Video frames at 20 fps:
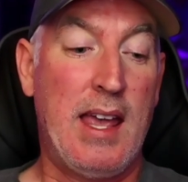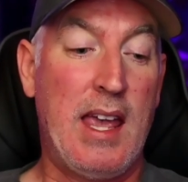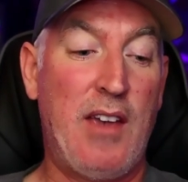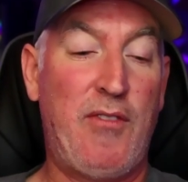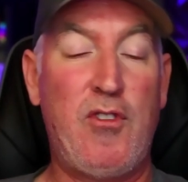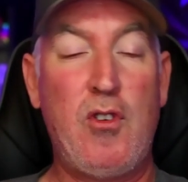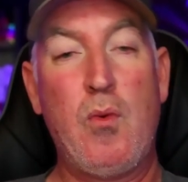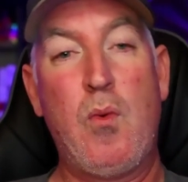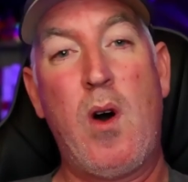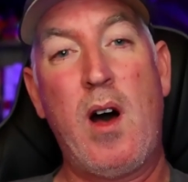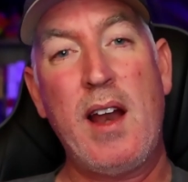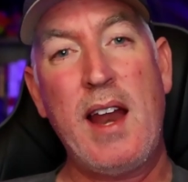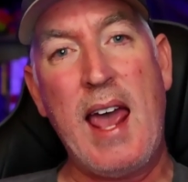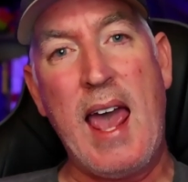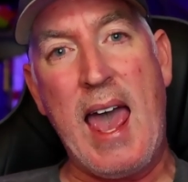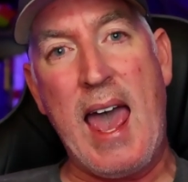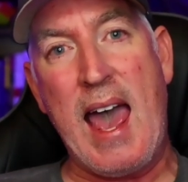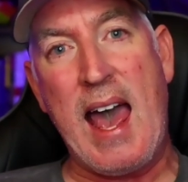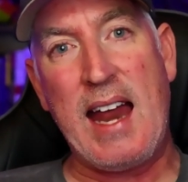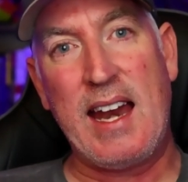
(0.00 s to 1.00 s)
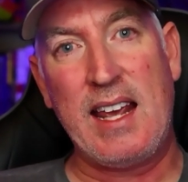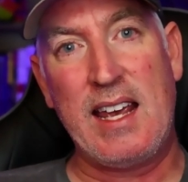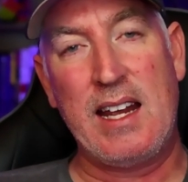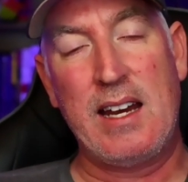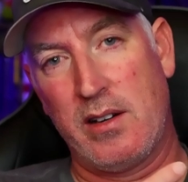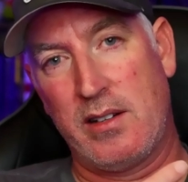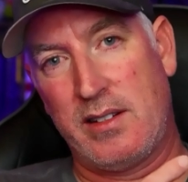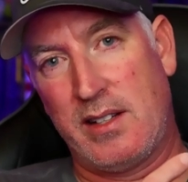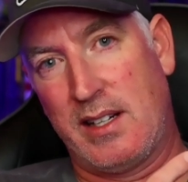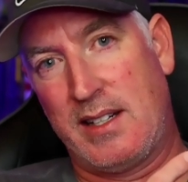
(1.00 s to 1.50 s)
If you want to add
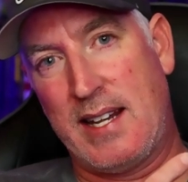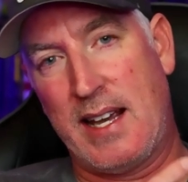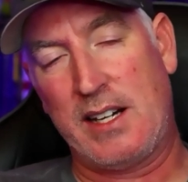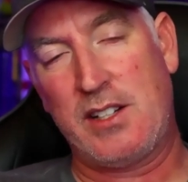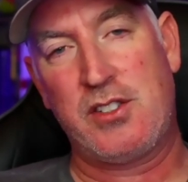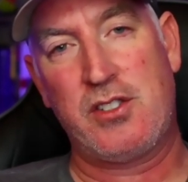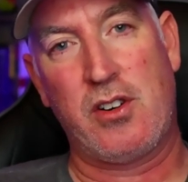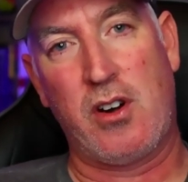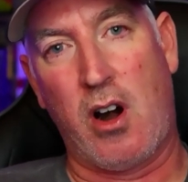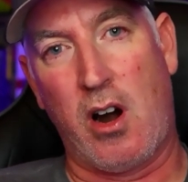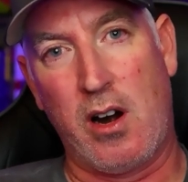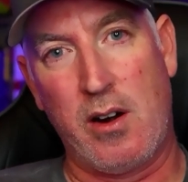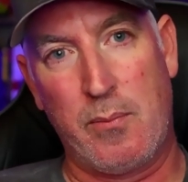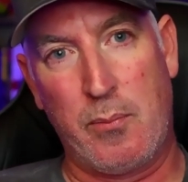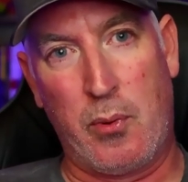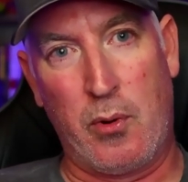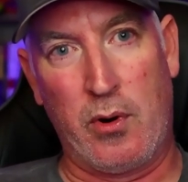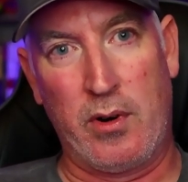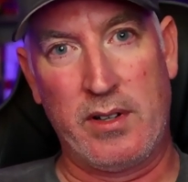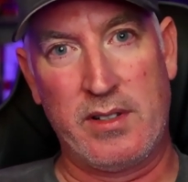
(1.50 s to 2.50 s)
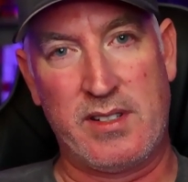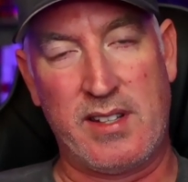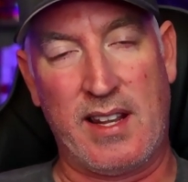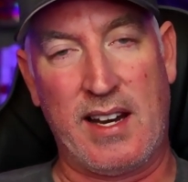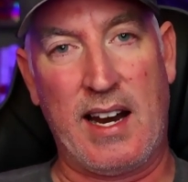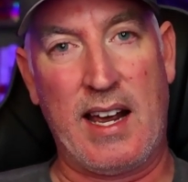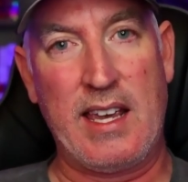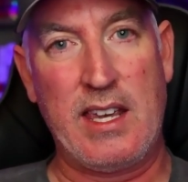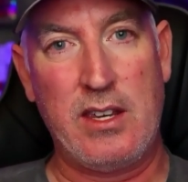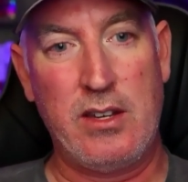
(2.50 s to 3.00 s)
in the texture art boards that
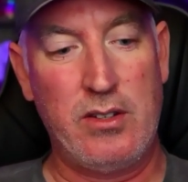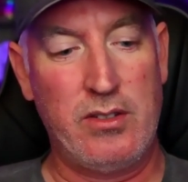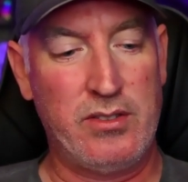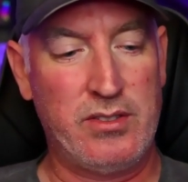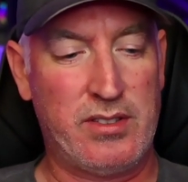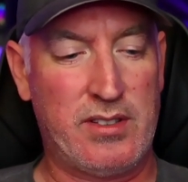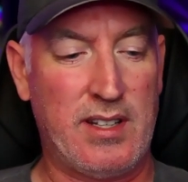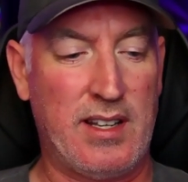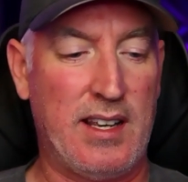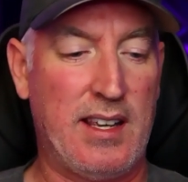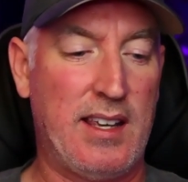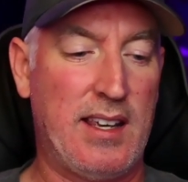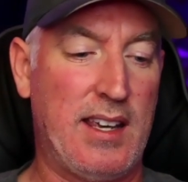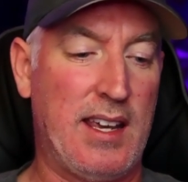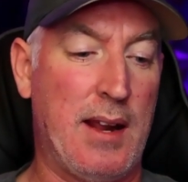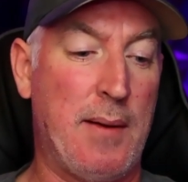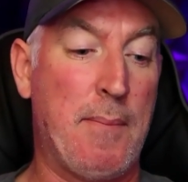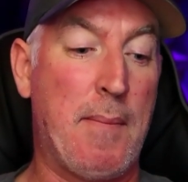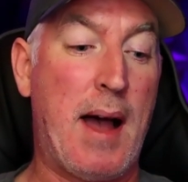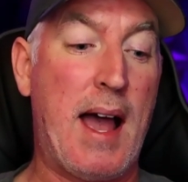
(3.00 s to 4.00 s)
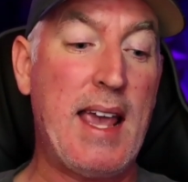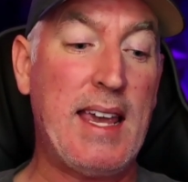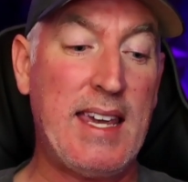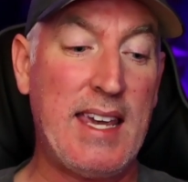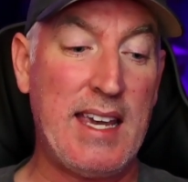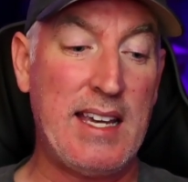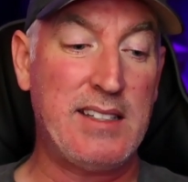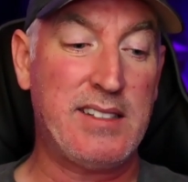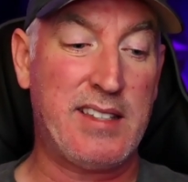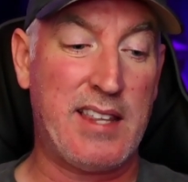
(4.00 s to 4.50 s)
I used, in my
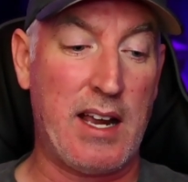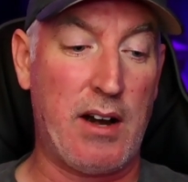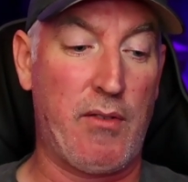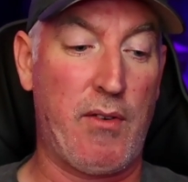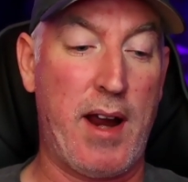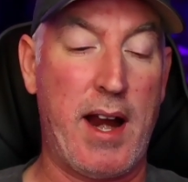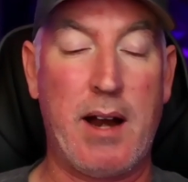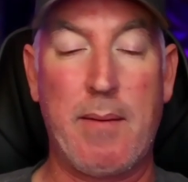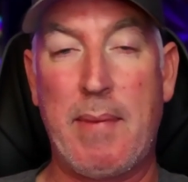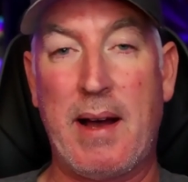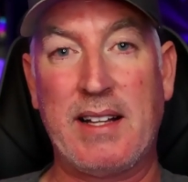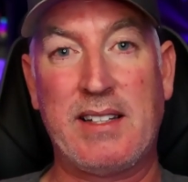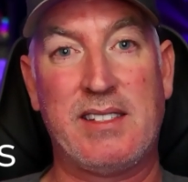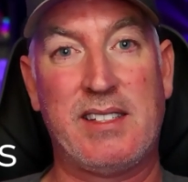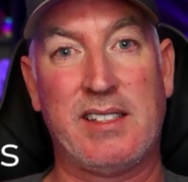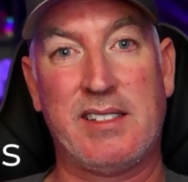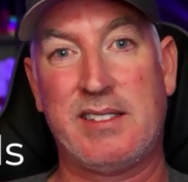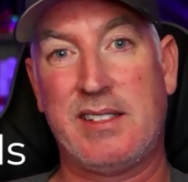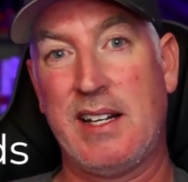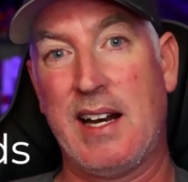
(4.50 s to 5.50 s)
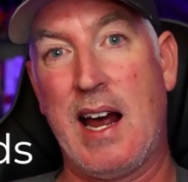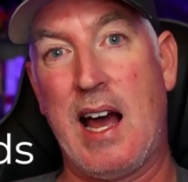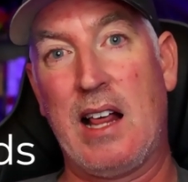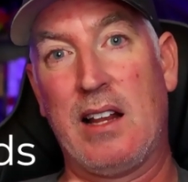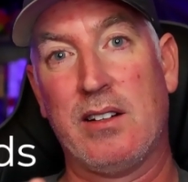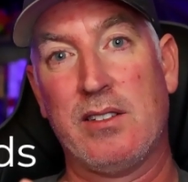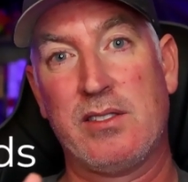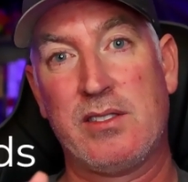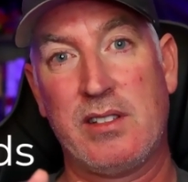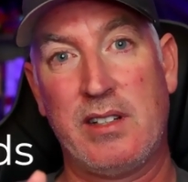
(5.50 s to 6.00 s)
case that ran about
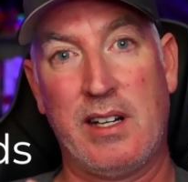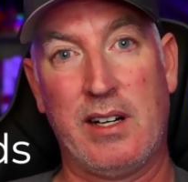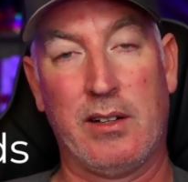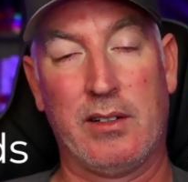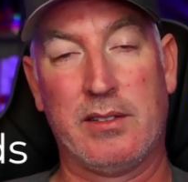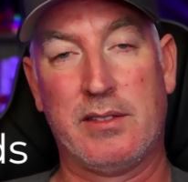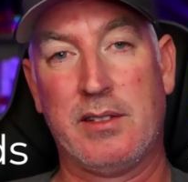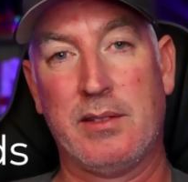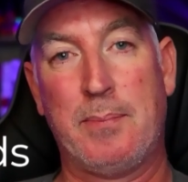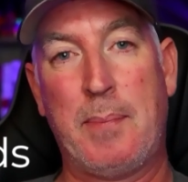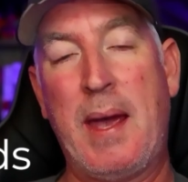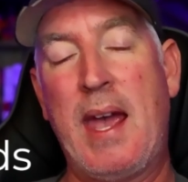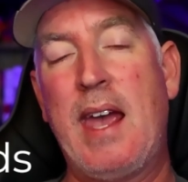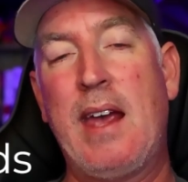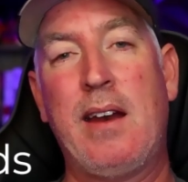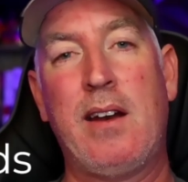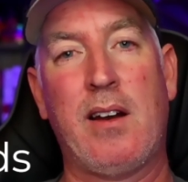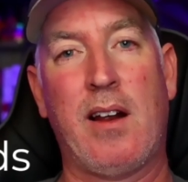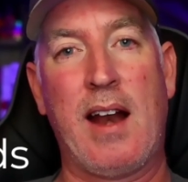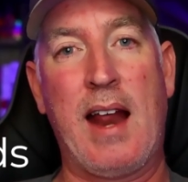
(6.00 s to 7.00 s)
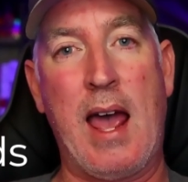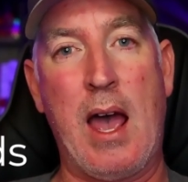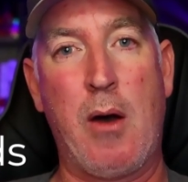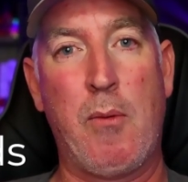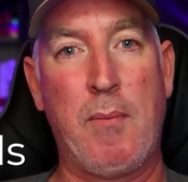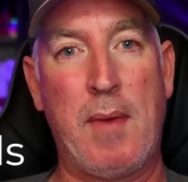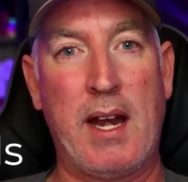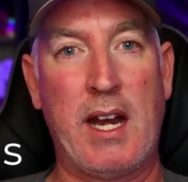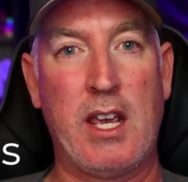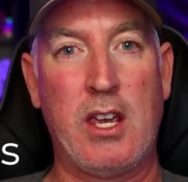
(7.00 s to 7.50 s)
$60. It'll depend on how
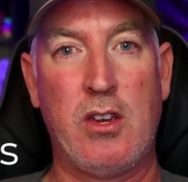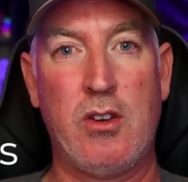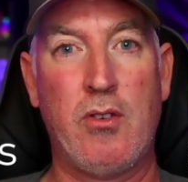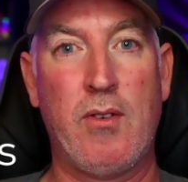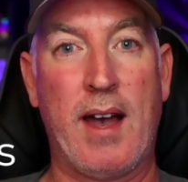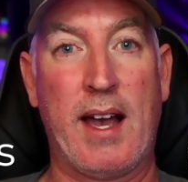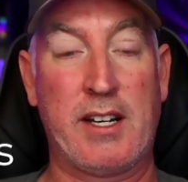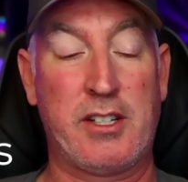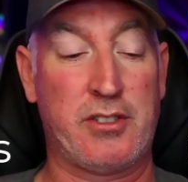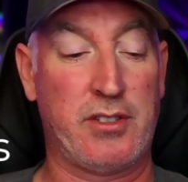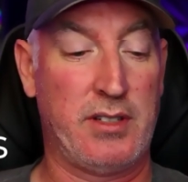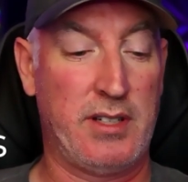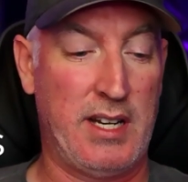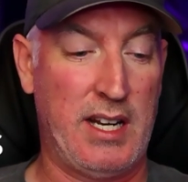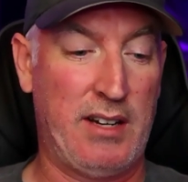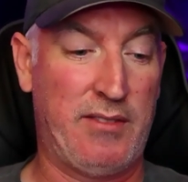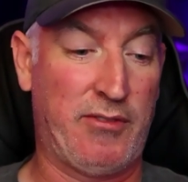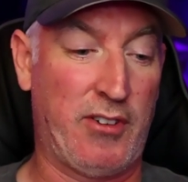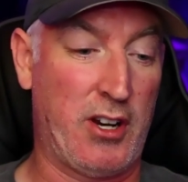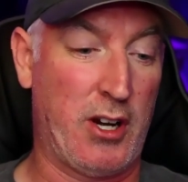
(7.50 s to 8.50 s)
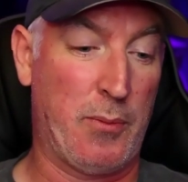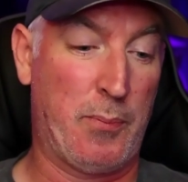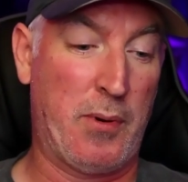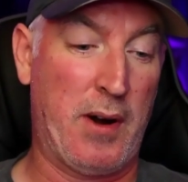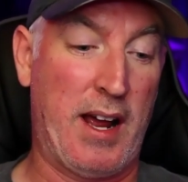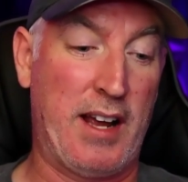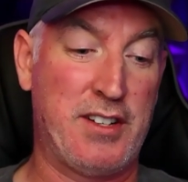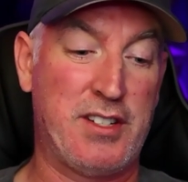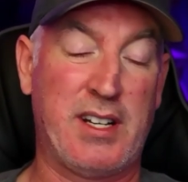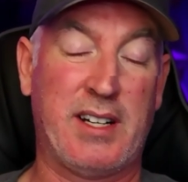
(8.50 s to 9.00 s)
many you actually need for your
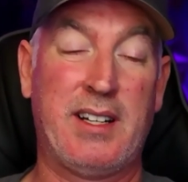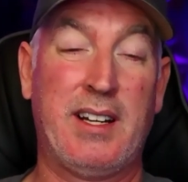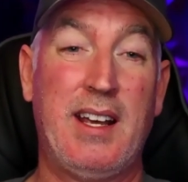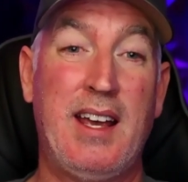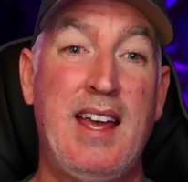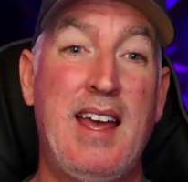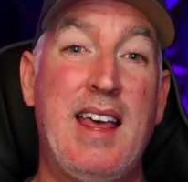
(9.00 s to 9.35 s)
project.